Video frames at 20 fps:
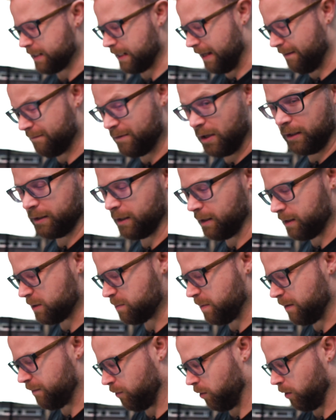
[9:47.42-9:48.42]
that have not done this
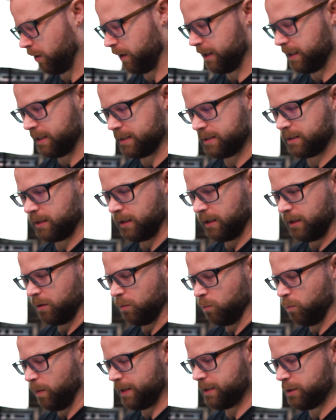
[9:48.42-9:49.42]
before is
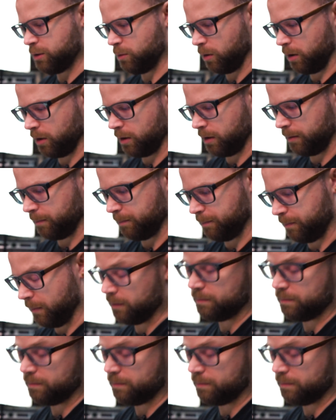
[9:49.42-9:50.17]
when you are,